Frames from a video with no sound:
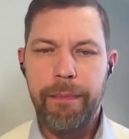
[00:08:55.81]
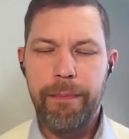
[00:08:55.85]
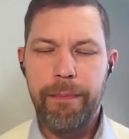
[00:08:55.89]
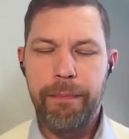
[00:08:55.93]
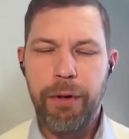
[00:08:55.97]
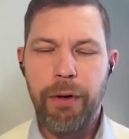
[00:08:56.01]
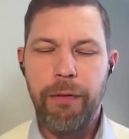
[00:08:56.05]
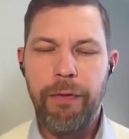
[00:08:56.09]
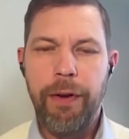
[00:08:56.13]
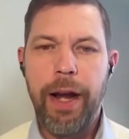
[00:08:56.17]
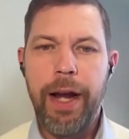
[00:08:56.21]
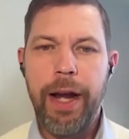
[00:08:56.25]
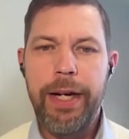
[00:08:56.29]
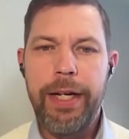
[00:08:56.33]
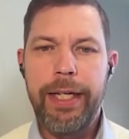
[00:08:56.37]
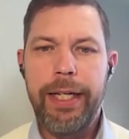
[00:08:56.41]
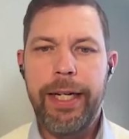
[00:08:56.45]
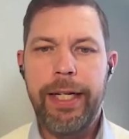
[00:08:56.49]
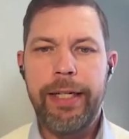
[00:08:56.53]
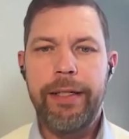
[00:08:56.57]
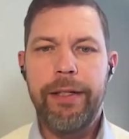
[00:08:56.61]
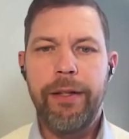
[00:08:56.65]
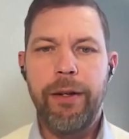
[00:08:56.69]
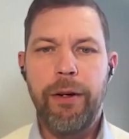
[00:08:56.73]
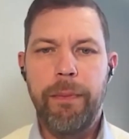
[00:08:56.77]
provides
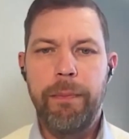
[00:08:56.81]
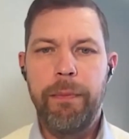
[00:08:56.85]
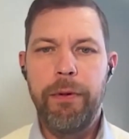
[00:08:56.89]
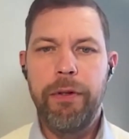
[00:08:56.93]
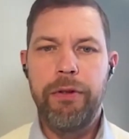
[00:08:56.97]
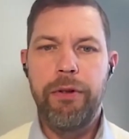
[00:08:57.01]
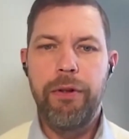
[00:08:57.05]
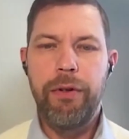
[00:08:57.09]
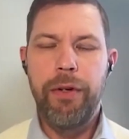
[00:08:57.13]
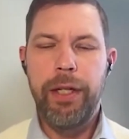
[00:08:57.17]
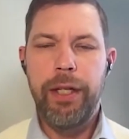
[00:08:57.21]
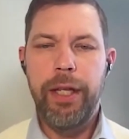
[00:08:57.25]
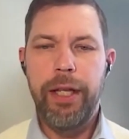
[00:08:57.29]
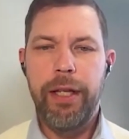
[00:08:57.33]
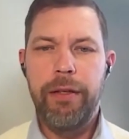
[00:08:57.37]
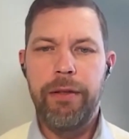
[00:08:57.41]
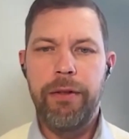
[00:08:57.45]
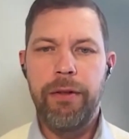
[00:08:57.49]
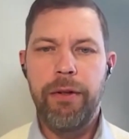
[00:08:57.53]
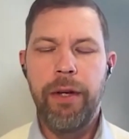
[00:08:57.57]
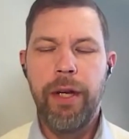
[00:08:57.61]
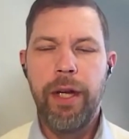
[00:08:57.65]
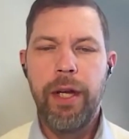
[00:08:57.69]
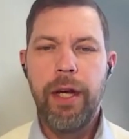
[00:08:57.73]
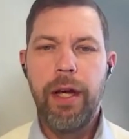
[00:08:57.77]
us the opportunity
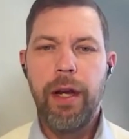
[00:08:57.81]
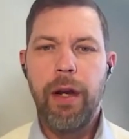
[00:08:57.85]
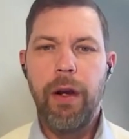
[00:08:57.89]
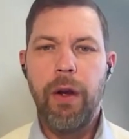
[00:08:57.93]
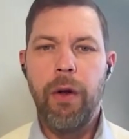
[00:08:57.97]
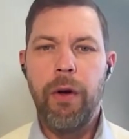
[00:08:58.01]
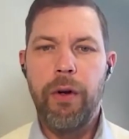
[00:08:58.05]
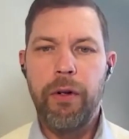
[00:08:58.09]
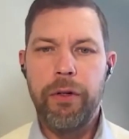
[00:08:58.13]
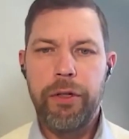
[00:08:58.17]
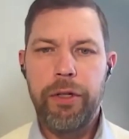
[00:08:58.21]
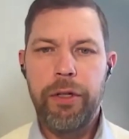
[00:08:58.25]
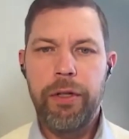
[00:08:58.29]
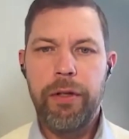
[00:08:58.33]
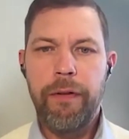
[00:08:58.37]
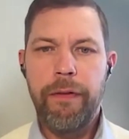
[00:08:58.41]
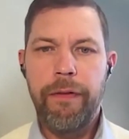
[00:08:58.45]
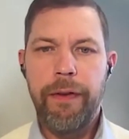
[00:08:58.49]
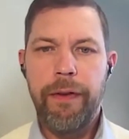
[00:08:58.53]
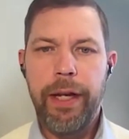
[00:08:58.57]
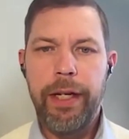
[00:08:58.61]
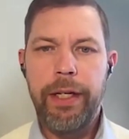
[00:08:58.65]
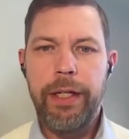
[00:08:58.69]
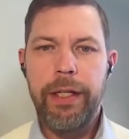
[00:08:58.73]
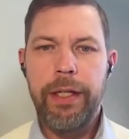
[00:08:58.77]
to launch the
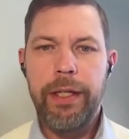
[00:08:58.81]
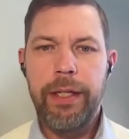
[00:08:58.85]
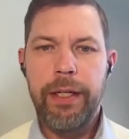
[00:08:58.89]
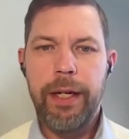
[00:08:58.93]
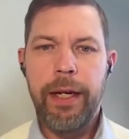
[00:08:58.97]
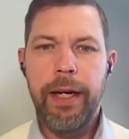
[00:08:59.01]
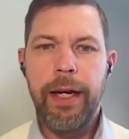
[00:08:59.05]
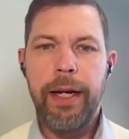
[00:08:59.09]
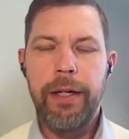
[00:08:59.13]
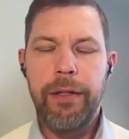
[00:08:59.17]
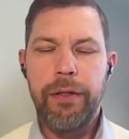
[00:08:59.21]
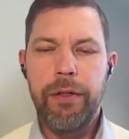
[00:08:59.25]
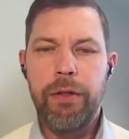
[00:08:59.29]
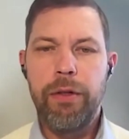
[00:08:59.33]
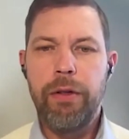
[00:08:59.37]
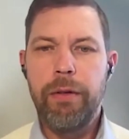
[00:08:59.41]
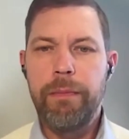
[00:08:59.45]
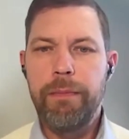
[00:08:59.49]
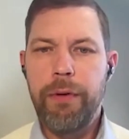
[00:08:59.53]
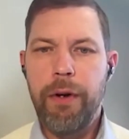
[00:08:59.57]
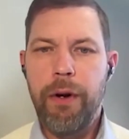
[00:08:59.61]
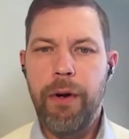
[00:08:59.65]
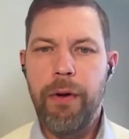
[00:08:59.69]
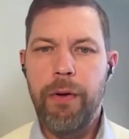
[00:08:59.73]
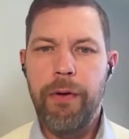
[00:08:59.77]
phase uh, two
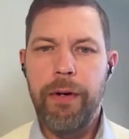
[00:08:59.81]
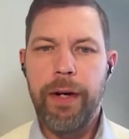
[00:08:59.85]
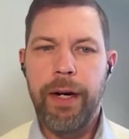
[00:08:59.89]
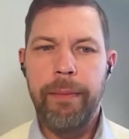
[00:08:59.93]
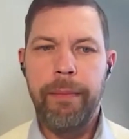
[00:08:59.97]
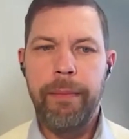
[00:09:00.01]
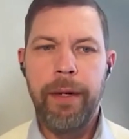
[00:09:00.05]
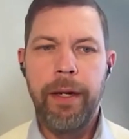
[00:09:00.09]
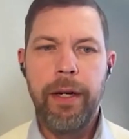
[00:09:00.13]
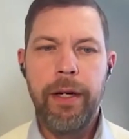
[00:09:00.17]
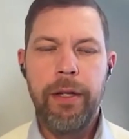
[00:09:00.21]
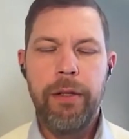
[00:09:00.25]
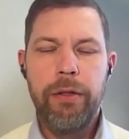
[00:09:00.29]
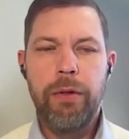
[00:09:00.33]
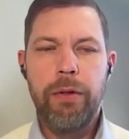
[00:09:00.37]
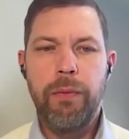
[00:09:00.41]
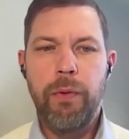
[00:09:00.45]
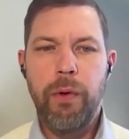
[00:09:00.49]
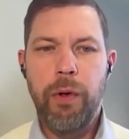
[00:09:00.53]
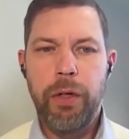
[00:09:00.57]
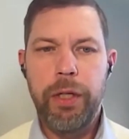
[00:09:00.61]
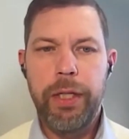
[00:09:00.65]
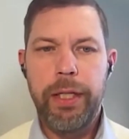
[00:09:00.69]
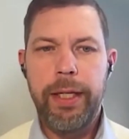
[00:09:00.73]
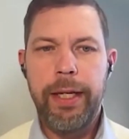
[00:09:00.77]
program
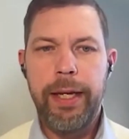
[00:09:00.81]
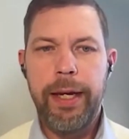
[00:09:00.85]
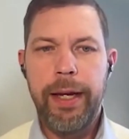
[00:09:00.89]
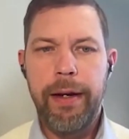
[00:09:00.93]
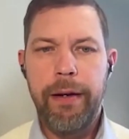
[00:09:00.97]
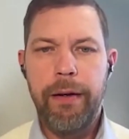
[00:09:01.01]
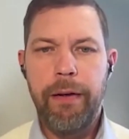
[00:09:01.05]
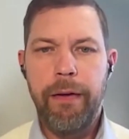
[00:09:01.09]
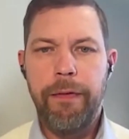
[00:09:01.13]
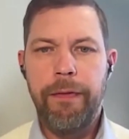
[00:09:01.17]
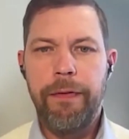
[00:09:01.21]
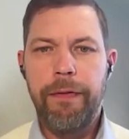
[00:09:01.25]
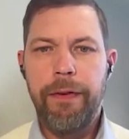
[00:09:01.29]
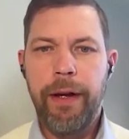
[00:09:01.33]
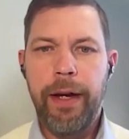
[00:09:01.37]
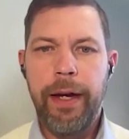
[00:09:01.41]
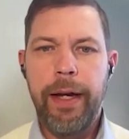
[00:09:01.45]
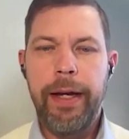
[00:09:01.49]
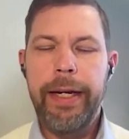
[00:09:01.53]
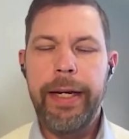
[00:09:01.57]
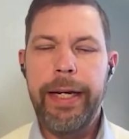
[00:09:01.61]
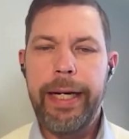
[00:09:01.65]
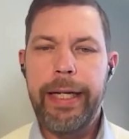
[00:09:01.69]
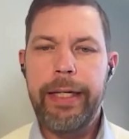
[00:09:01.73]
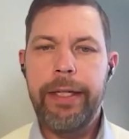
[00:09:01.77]
towards the end of
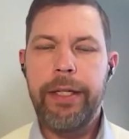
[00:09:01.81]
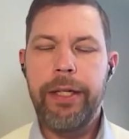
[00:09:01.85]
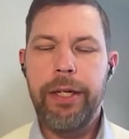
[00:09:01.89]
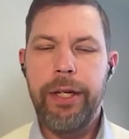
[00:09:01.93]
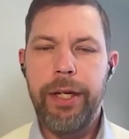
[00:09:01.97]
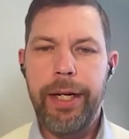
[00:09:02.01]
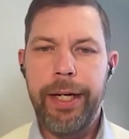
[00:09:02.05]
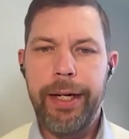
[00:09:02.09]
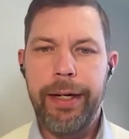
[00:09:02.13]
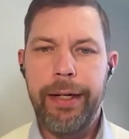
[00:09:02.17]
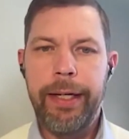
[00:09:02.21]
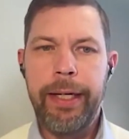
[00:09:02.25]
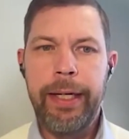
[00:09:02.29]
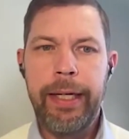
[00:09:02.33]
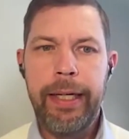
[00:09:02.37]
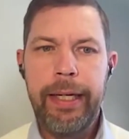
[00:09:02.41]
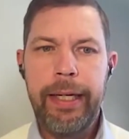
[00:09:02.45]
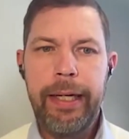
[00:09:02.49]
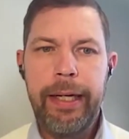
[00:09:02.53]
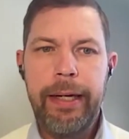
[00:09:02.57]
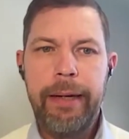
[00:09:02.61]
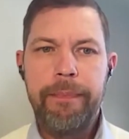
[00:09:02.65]
uh, next year